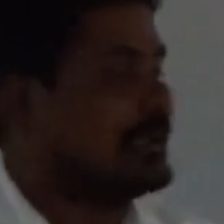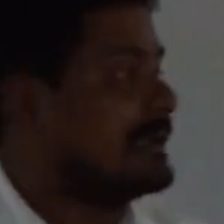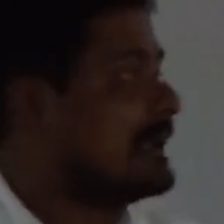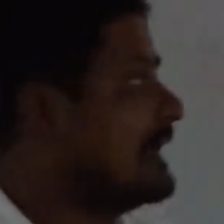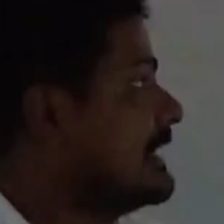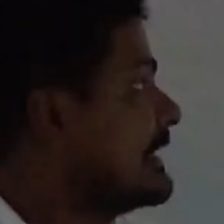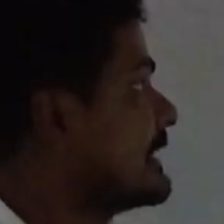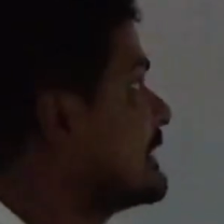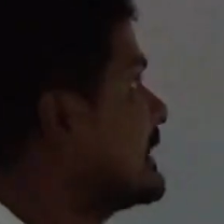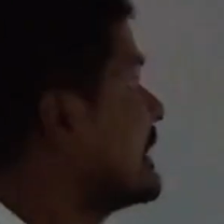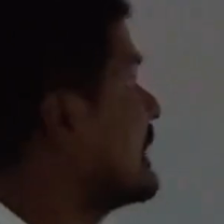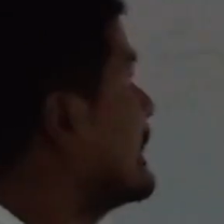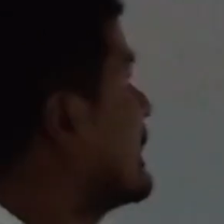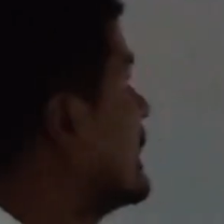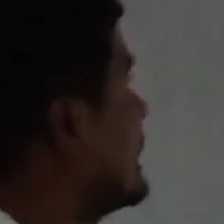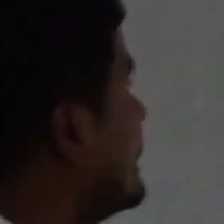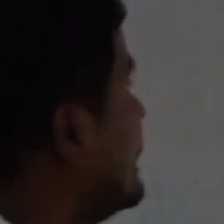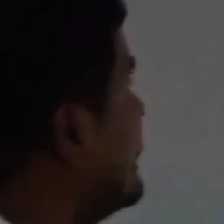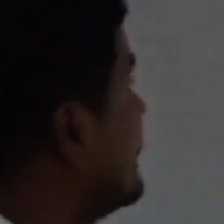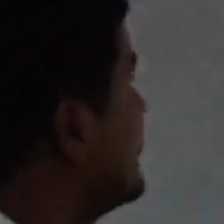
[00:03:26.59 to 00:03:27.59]
Electric
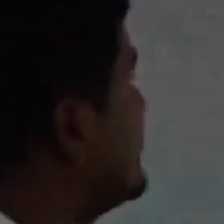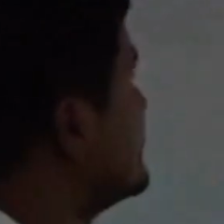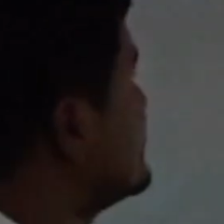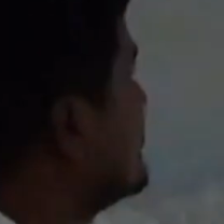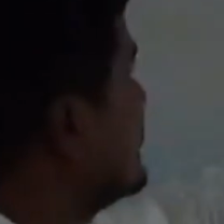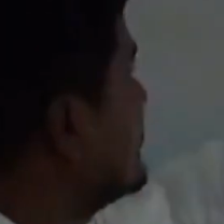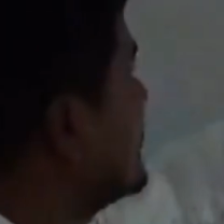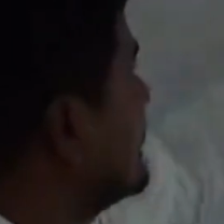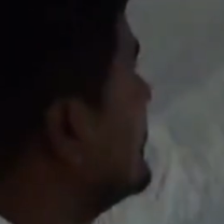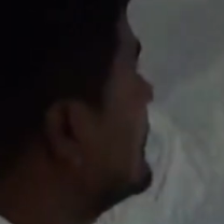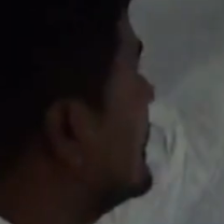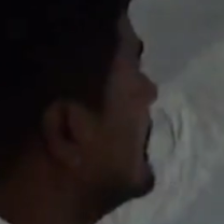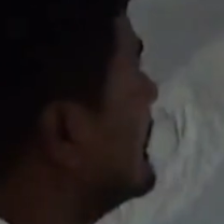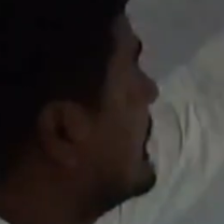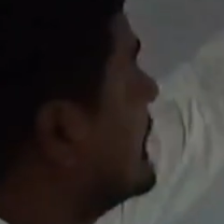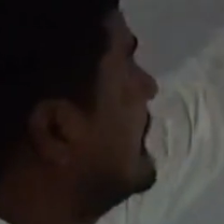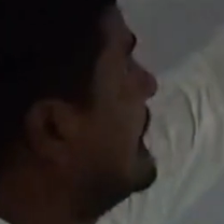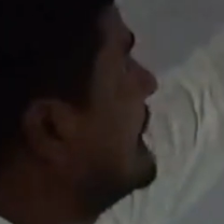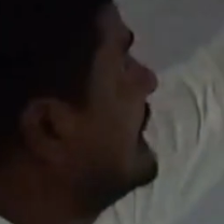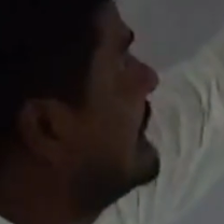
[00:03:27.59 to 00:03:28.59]
current is nothing
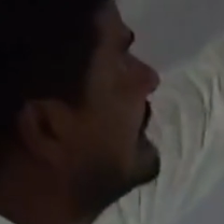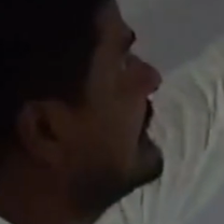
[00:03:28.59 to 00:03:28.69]
but it